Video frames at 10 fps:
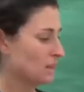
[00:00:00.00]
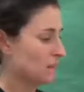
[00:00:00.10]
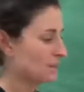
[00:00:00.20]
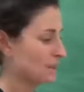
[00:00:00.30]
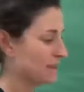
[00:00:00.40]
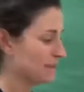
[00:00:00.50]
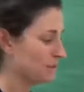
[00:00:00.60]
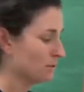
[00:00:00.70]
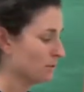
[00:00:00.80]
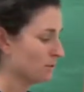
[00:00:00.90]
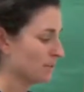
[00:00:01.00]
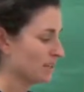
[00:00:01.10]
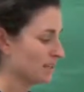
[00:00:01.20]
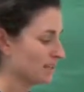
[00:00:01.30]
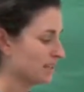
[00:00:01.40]
So I put a 2 underneath
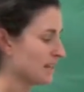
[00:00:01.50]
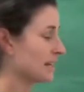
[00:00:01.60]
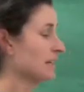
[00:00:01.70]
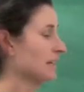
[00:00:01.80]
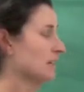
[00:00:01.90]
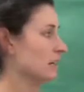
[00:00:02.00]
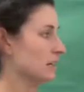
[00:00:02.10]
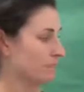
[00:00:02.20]
it, secondary.